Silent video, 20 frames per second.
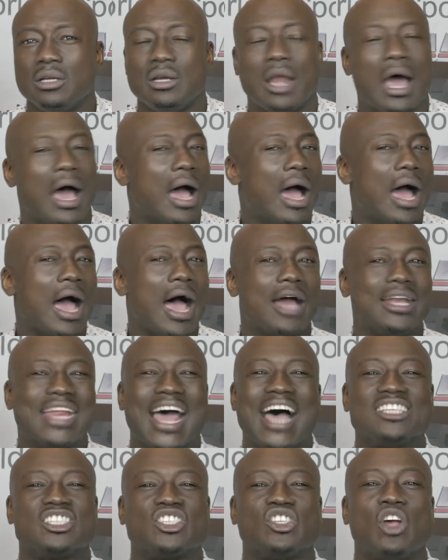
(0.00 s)
nah,
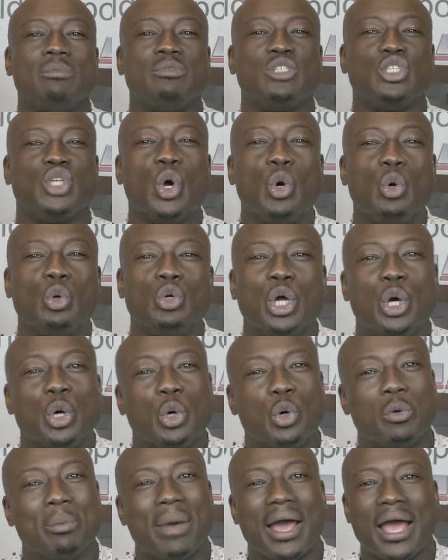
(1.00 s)
that's some
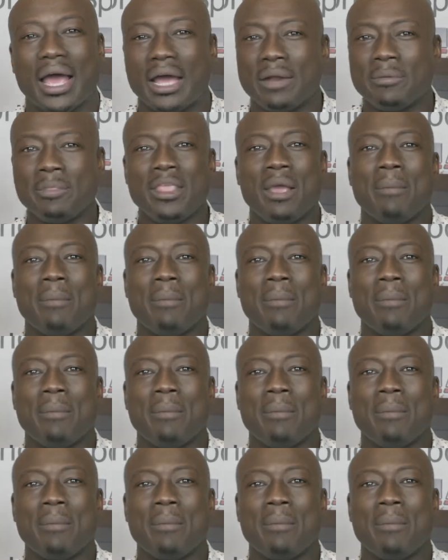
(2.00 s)
doo-doo, man.